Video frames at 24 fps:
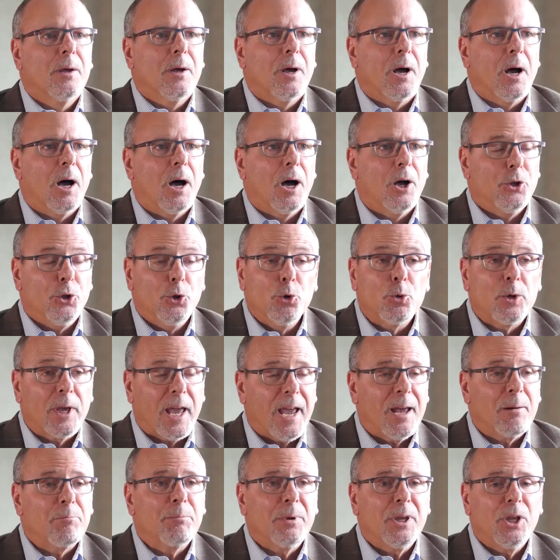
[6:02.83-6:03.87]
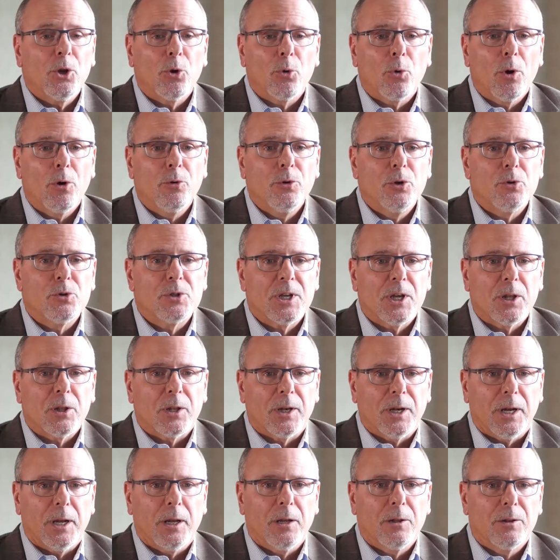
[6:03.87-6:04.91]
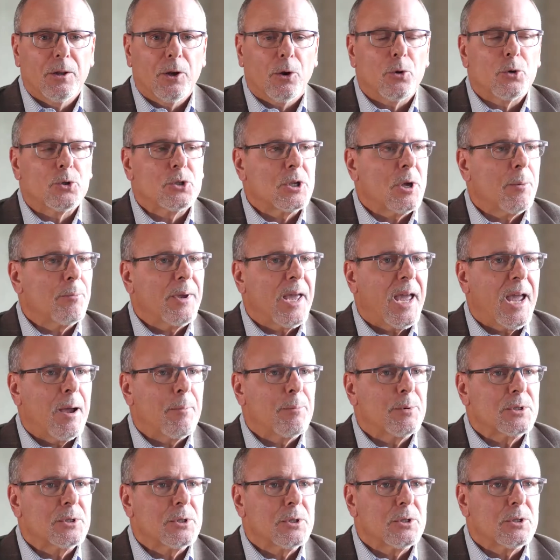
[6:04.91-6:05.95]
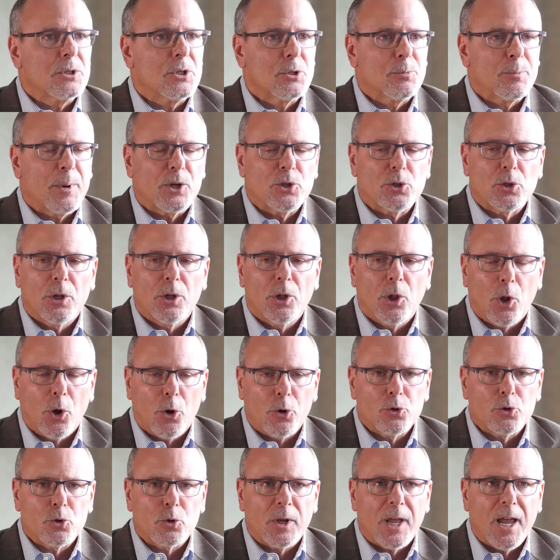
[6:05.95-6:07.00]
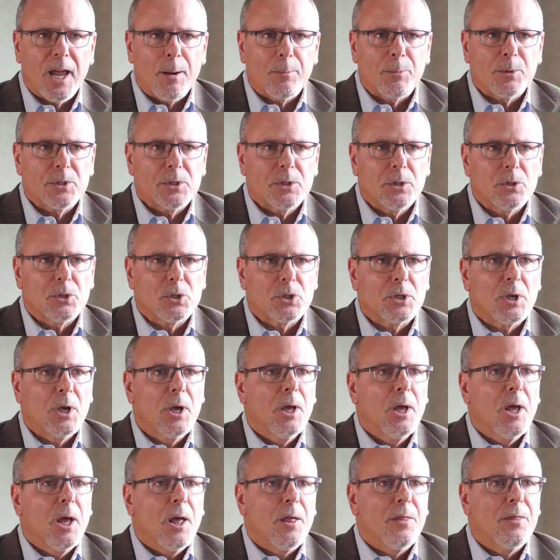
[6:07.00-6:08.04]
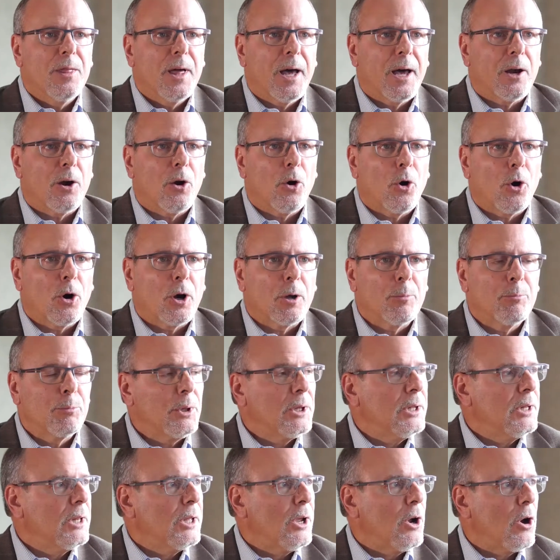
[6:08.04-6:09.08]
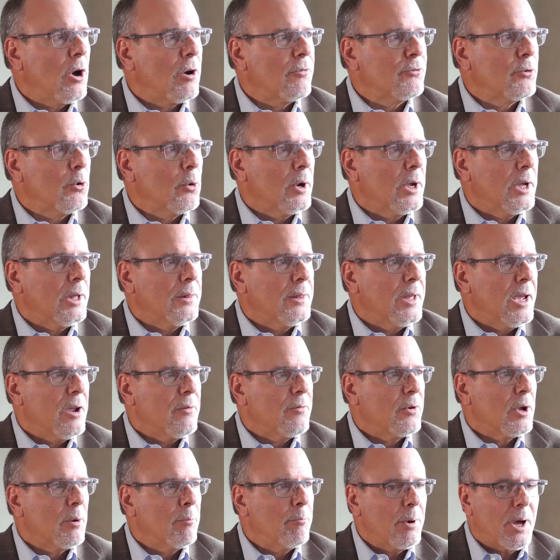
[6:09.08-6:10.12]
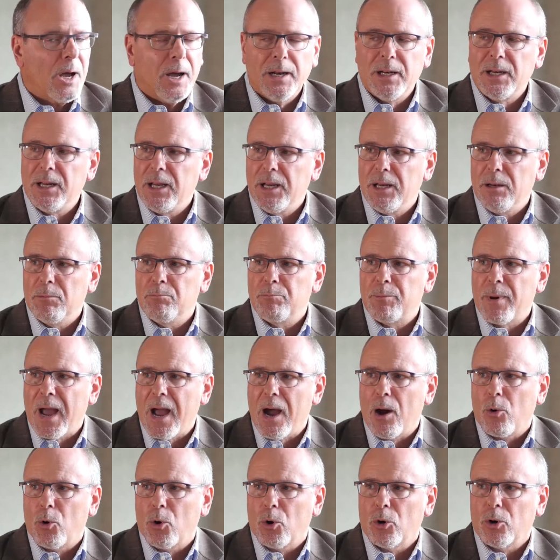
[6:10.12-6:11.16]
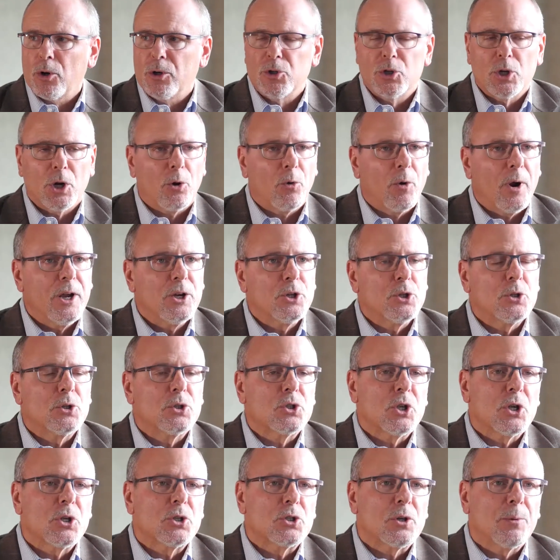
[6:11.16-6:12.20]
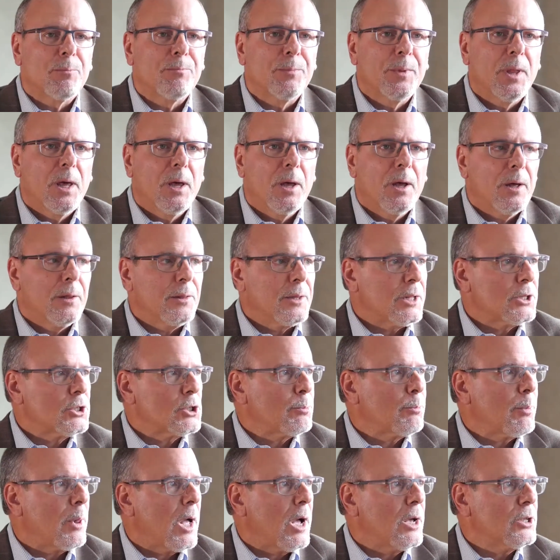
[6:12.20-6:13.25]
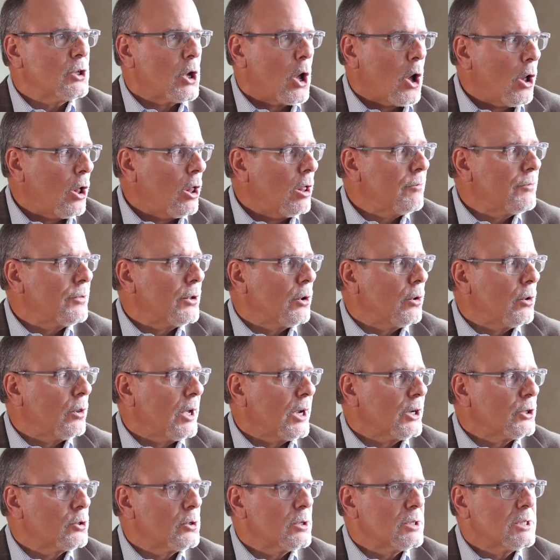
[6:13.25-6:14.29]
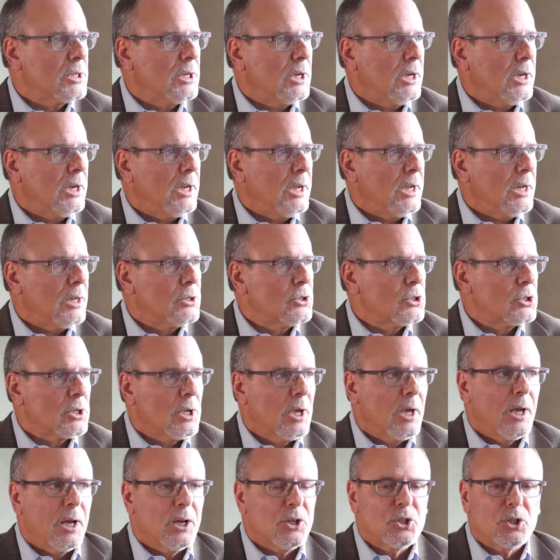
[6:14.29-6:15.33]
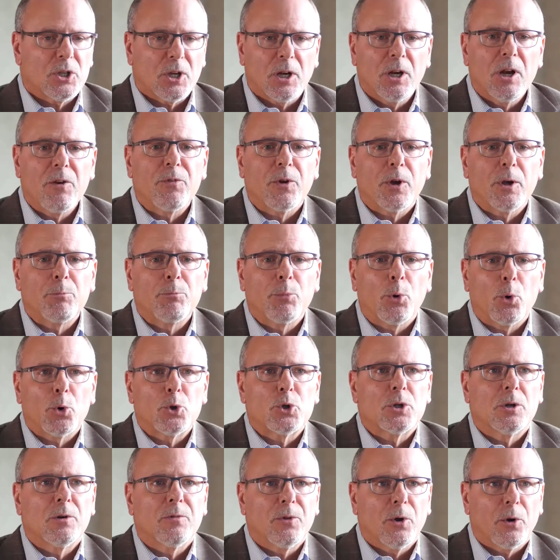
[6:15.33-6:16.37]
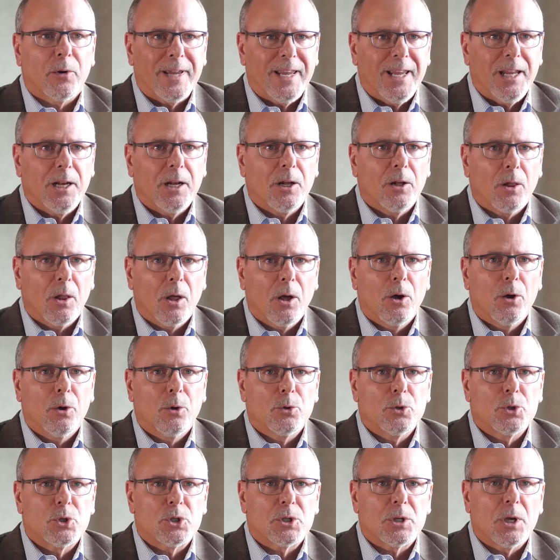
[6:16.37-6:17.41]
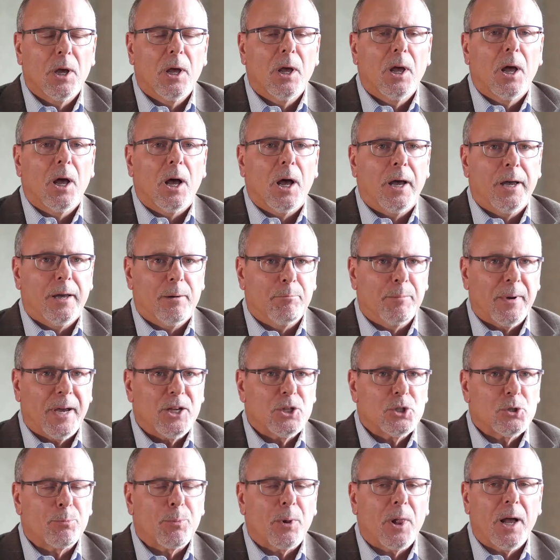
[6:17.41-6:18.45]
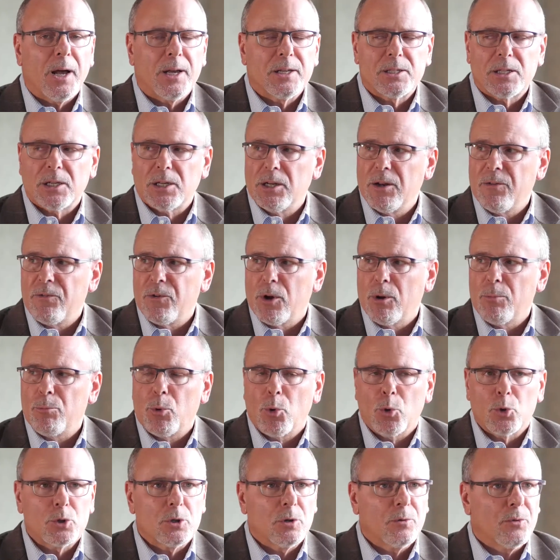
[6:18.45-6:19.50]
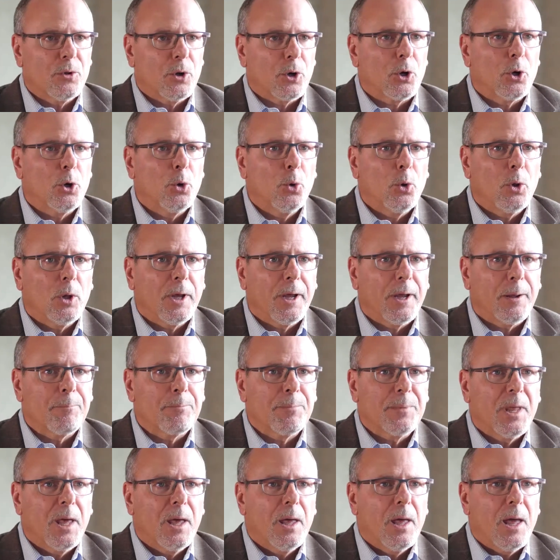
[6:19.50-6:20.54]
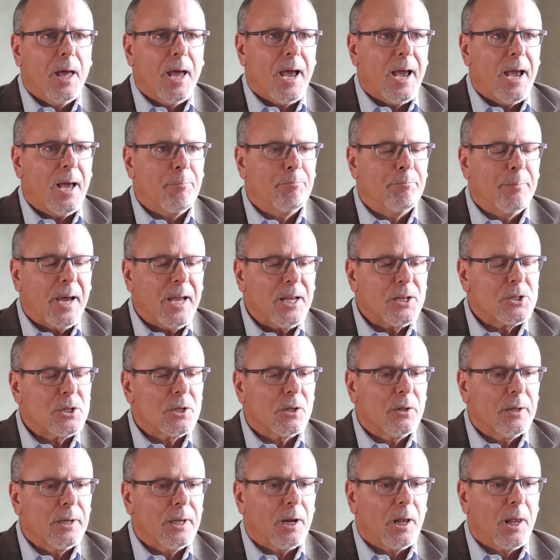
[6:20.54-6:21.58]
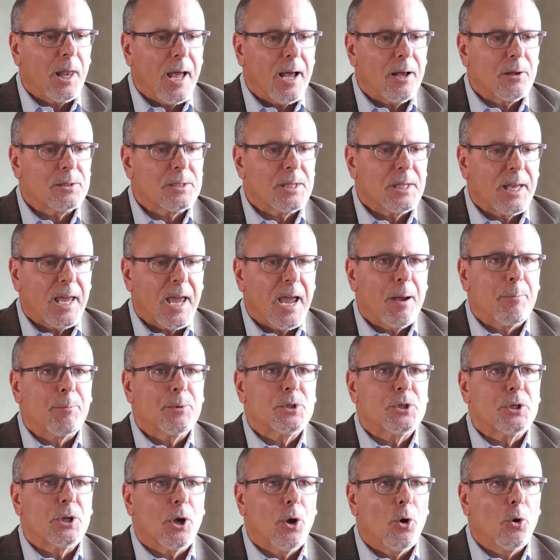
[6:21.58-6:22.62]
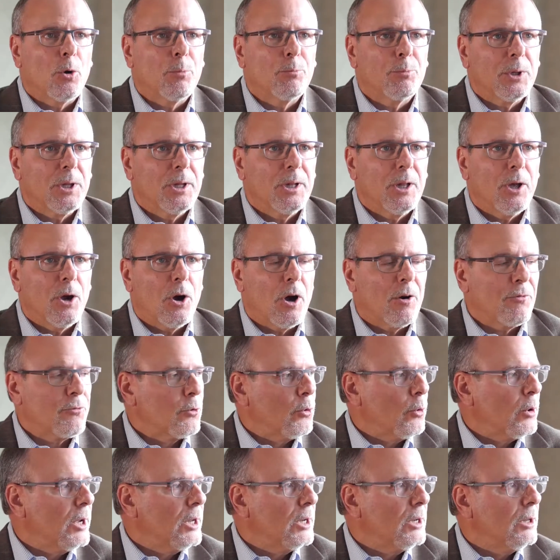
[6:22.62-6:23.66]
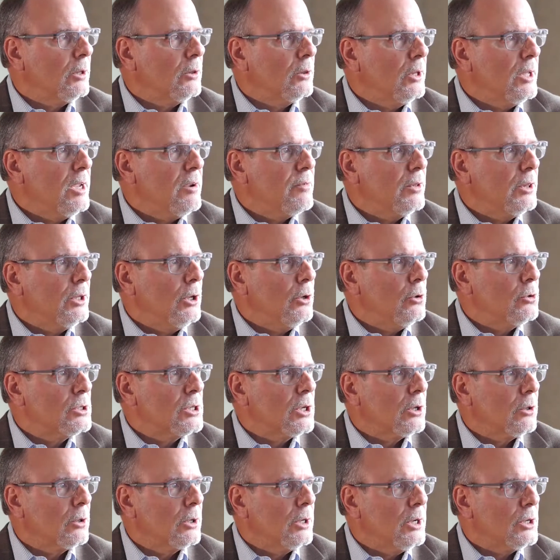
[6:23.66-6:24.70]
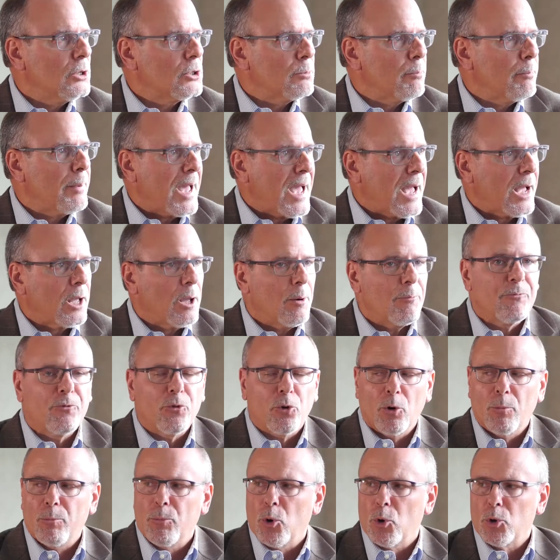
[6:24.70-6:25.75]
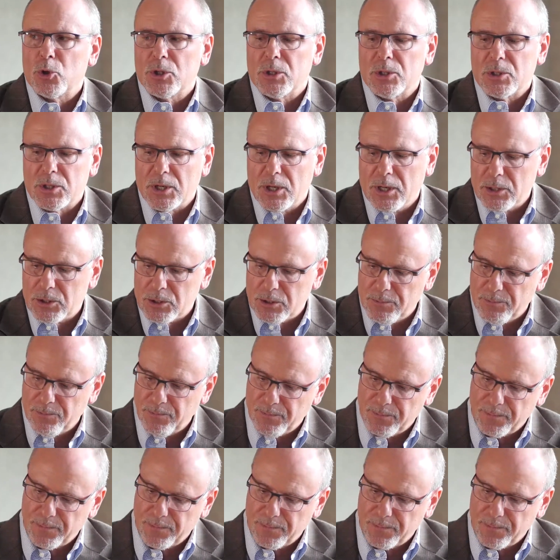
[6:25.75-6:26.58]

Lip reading: You can be your own utility. There are some campuses, especially larger campuses, that are completely off-grid. They have a combined heat and power generation system that supplies all of their electricity needs, a significant portion of their heating loads. It may supply a significant portion of their cooling, and basically it allows the campus to go completely off-grid, leaving the utility as a backup for emergencies.